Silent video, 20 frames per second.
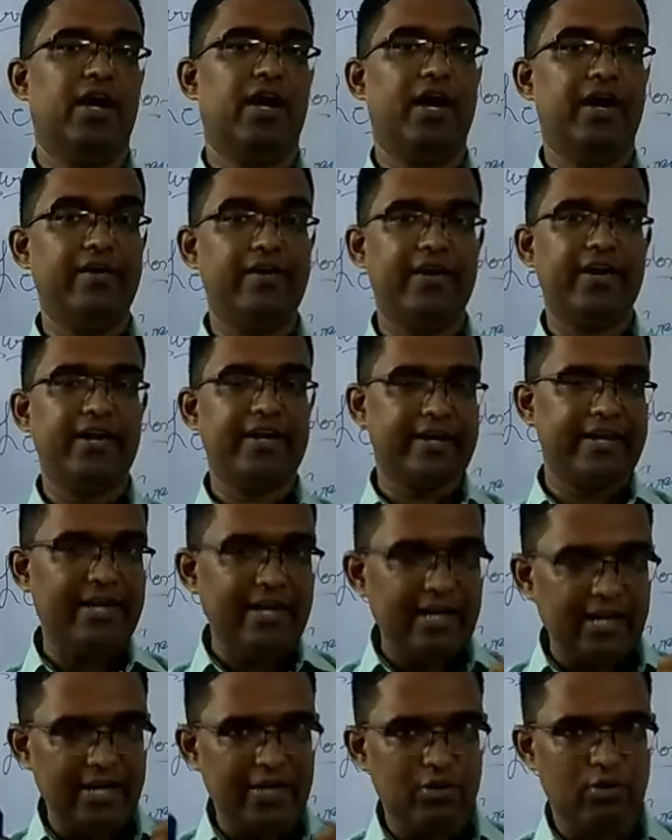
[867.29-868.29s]
100
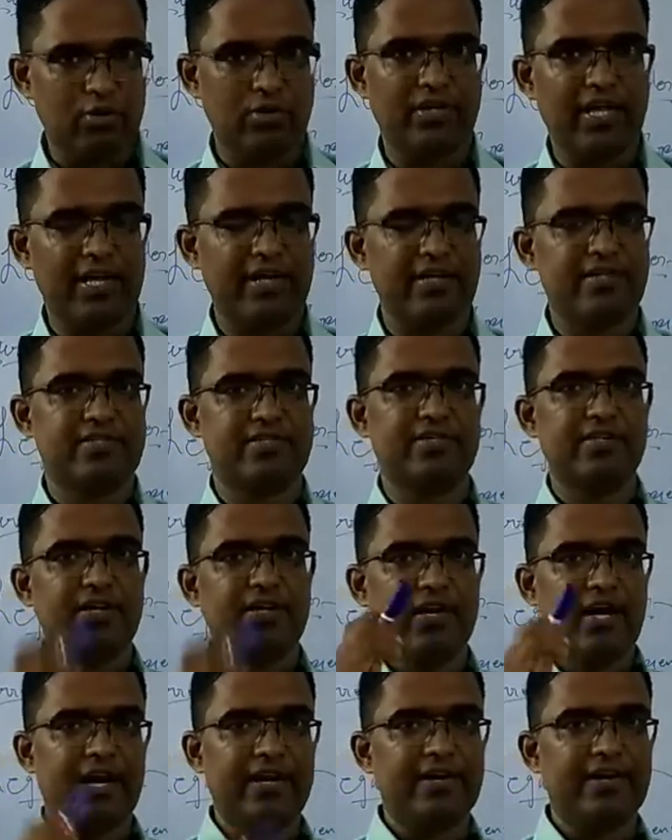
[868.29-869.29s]
trillion note, that is,
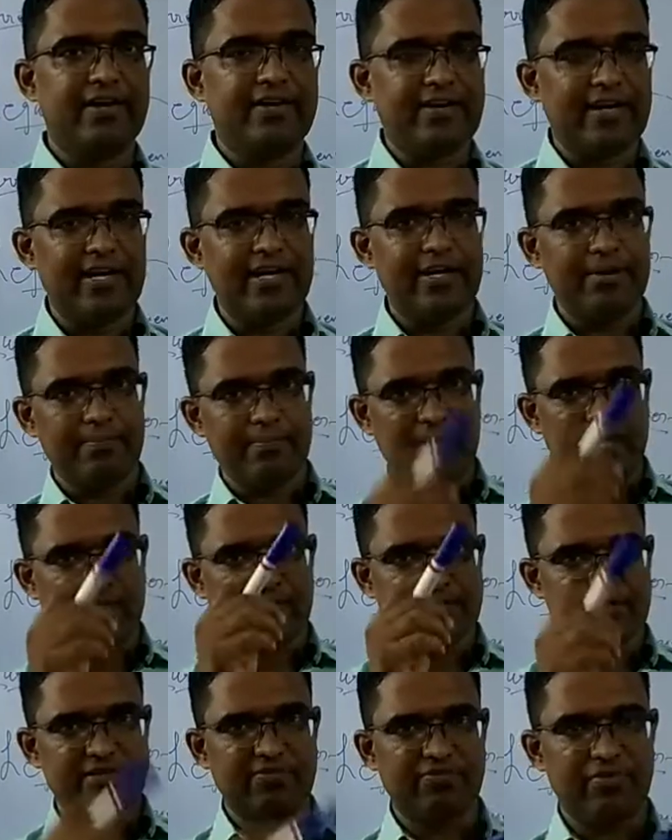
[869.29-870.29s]
100 trillion
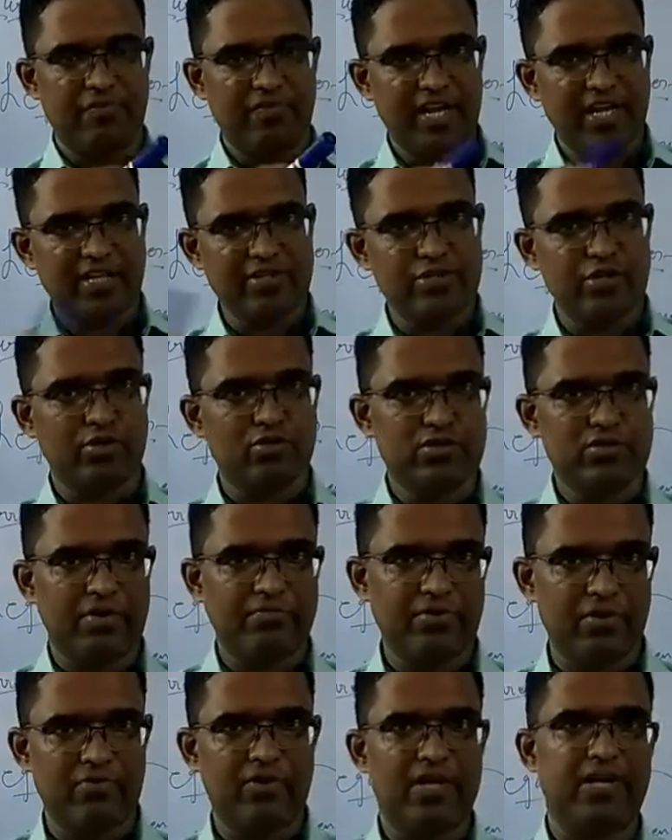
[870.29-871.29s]
means 15 zeros
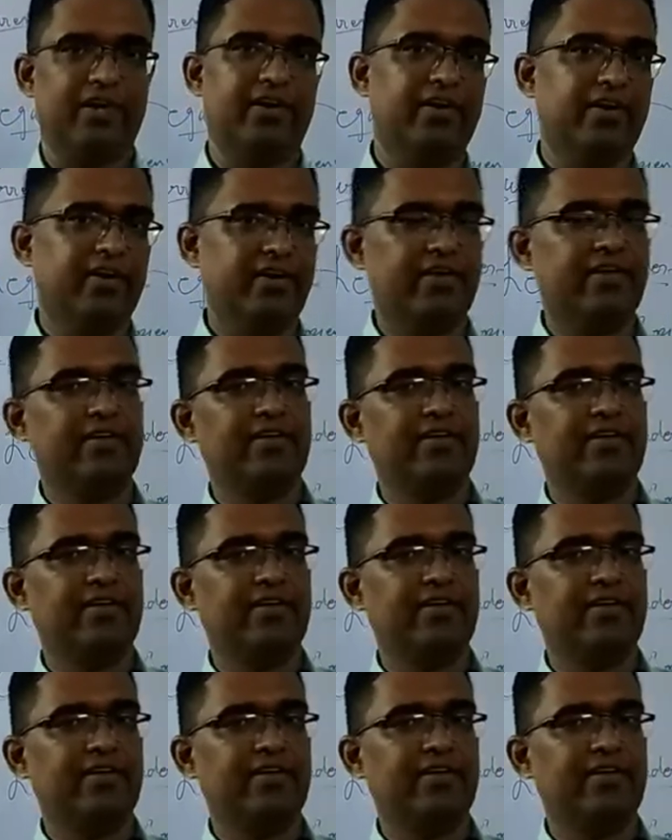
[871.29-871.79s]
after 1.